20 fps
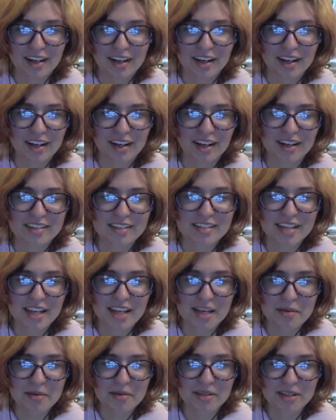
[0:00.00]
A
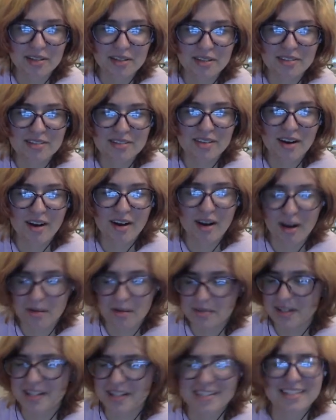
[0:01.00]
table that looks
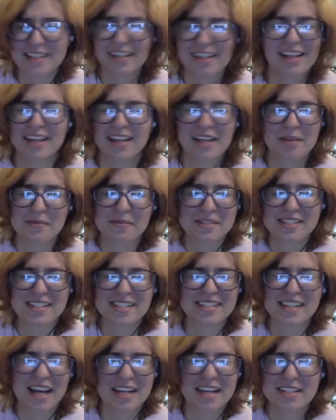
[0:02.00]
ominously like it was
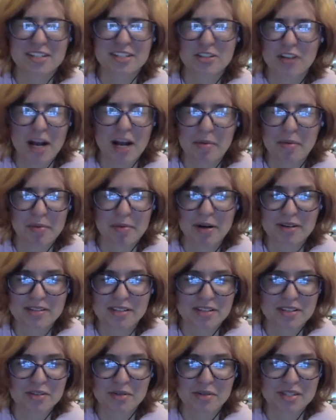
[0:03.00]
designed to strap a person
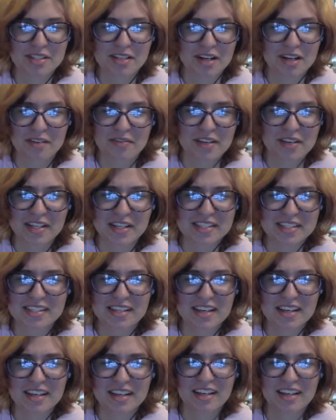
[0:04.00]
to its surface.
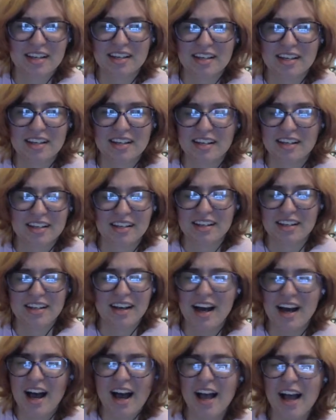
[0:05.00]

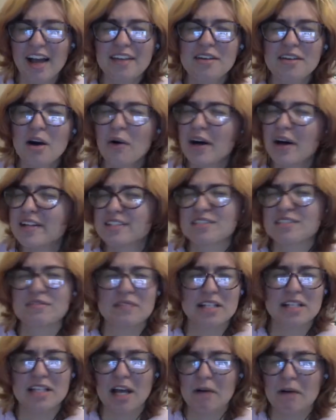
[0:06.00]
I know I didn't
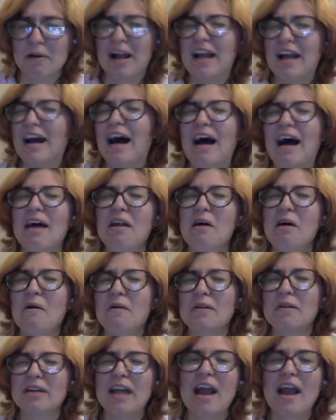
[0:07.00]
read that right. I
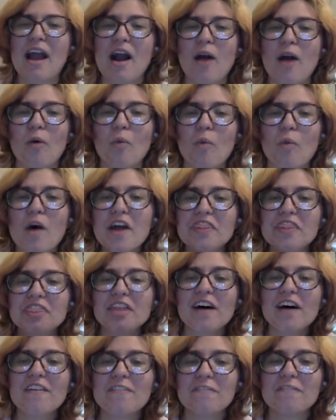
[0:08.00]
don't care. What
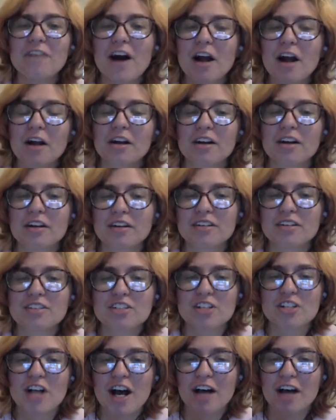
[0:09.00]
the fuck,
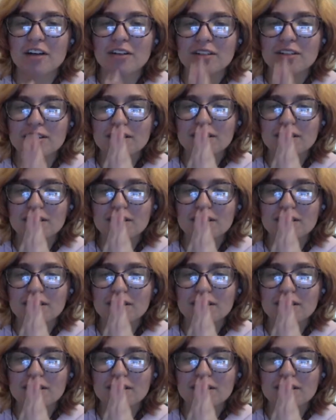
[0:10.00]
child?